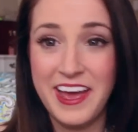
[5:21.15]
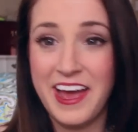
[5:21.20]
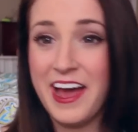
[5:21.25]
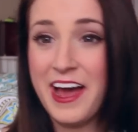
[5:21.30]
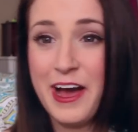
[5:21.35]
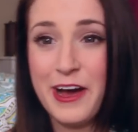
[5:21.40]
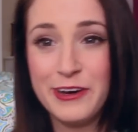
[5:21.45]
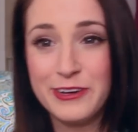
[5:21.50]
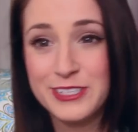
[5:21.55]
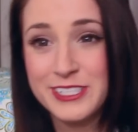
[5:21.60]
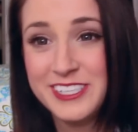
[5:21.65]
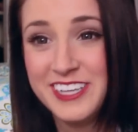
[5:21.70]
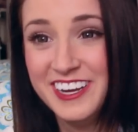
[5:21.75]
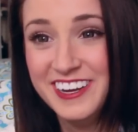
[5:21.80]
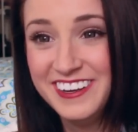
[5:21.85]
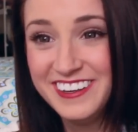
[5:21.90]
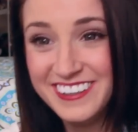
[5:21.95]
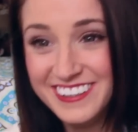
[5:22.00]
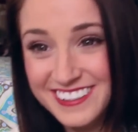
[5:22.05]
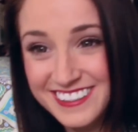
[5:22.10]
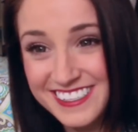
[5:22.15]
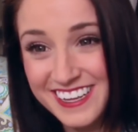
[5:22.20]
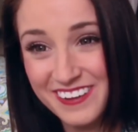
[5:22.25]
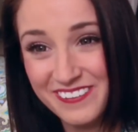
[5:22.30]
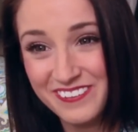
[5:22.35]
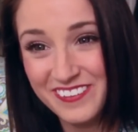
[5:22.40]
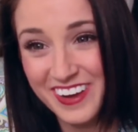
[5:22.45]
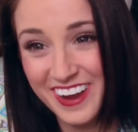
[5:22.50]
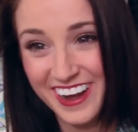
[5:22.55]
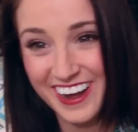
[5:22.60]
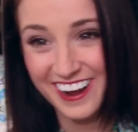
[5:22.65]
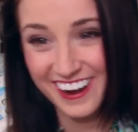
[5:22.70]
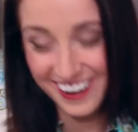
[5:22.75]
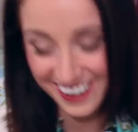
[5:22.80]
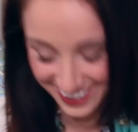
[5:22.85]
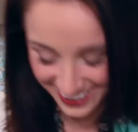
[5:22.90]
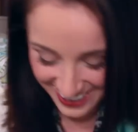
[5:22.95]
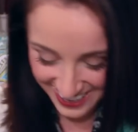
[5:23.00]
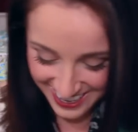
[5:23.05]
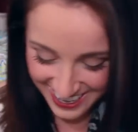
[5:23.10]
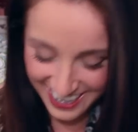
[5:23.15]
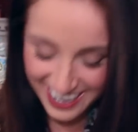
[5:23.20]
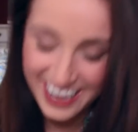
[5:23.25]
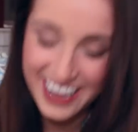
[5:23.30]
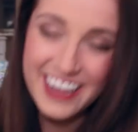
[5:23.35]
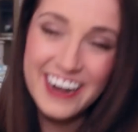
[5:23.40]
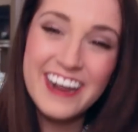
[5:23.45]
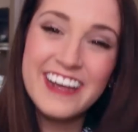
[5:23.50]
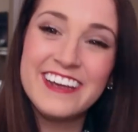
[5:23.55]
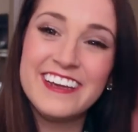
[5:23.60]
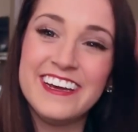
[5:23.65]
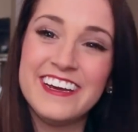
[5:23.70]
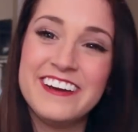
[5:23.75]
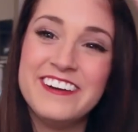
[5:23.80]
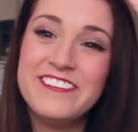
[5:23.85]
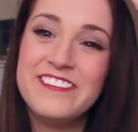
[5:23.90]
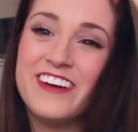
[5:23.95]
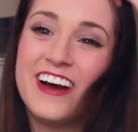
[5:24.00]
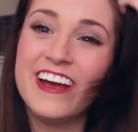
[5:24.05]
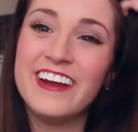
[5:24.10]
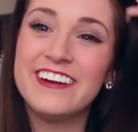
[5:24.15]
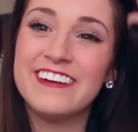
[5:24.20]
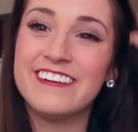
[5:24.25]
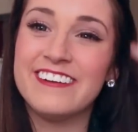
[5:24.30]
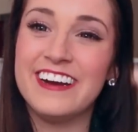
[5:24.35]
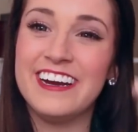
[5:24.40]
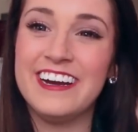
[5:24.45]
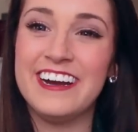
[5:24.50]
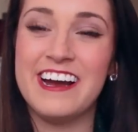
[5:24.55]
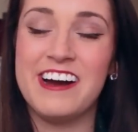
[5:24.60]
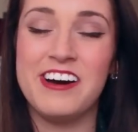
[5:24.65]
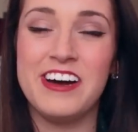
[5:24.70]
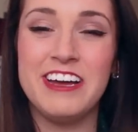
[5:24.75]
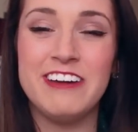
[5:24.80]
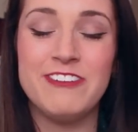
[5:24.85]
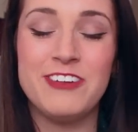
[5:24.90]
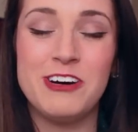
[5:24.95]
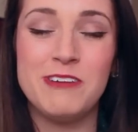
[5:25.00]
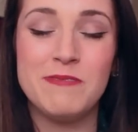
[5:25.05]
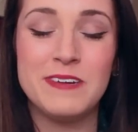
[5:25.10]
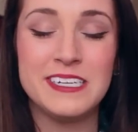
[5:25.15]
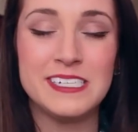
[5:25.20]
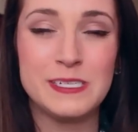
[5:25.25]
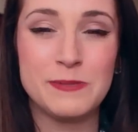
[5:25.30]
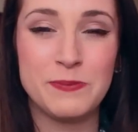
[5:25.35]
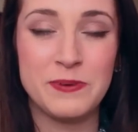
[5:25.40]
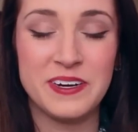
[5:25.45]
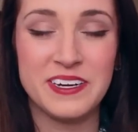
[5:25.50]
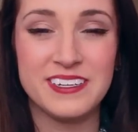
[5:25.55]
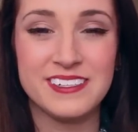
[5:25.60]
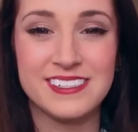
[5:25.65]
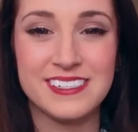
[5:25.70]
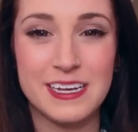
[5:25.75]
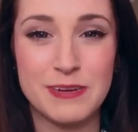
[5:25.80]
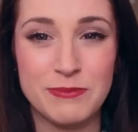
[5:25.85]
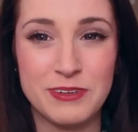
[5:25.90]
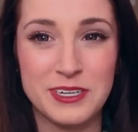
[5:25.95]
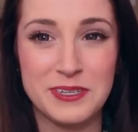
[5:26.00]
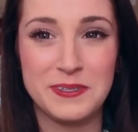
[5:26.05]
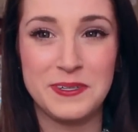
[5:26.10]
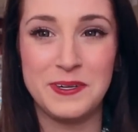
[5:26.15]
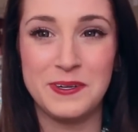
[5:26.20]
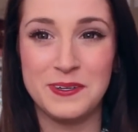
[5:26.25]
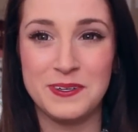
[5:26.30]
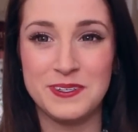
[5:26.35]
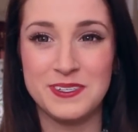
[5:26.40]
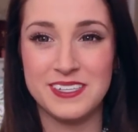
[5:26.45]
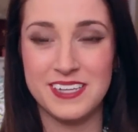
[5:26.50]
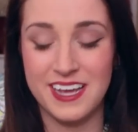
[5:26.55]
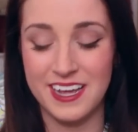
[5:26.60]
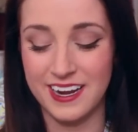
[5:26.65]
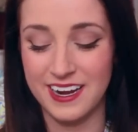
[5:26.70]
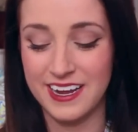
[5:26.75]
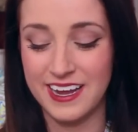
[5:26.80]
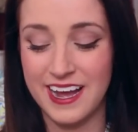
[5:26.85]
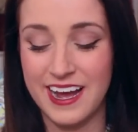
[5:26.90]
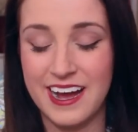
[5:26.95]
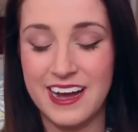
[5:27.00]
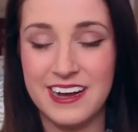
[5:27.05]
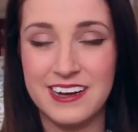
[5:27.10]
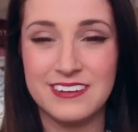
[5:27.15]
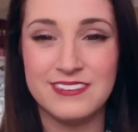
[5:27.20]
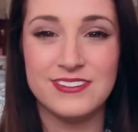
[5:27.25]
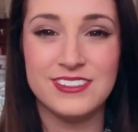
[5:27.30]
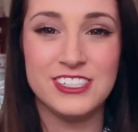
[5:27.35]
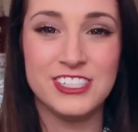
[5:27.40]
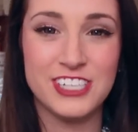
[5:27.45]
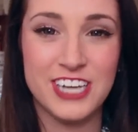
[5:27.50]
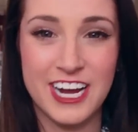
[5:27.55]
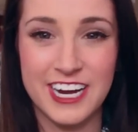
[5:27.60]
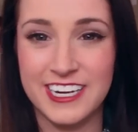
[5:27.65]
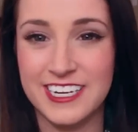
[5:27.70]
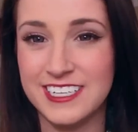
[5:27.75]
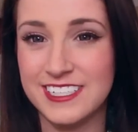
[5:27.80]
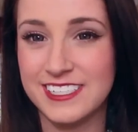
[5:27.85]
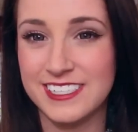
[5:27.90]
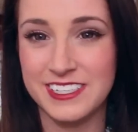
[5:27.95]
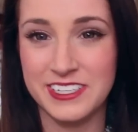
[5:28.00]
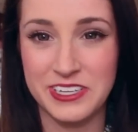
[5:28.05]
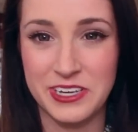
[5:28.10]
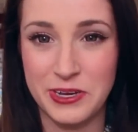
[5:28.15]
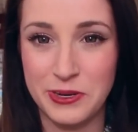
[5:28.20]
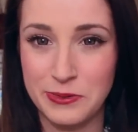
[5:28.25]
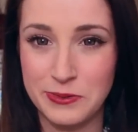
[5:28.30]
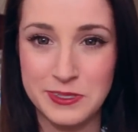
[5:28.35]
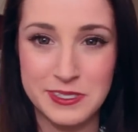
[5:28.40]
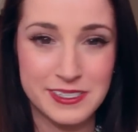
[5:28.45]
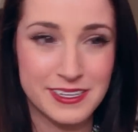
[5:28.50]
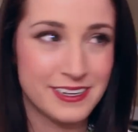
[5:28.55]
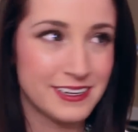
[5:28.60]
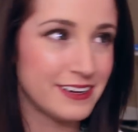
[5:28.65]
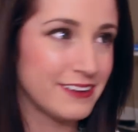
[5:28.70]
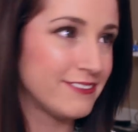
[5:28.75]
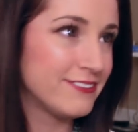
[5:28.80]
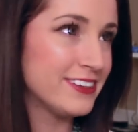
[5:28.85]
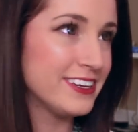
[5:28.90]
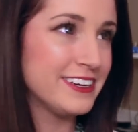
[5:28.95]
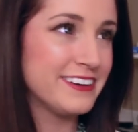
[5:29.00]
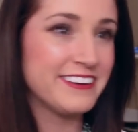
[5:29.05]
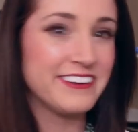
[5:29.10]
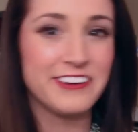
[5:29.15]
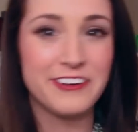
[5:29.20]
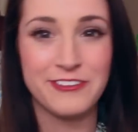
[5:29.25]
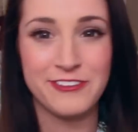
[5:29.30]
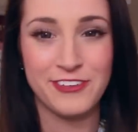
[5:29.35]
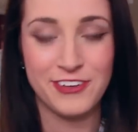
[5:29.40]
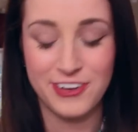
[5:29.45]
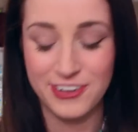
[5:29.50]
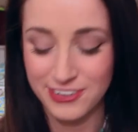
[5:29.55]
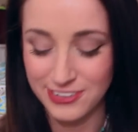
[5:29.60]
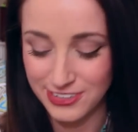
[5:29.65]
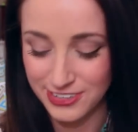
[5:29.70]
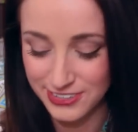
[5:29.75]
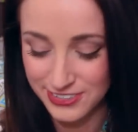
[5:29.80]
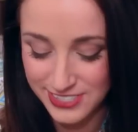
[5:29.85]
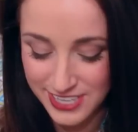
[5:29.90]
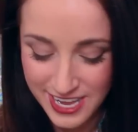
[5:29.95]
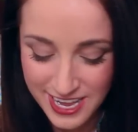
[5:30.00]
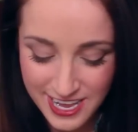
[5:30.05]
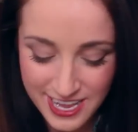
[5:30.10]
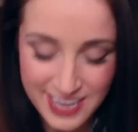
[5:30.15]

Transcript: house somewhere, and I can't find it right now. I have all my spring and summer clothes, and I have jackets and coats. I have like no fall clothes.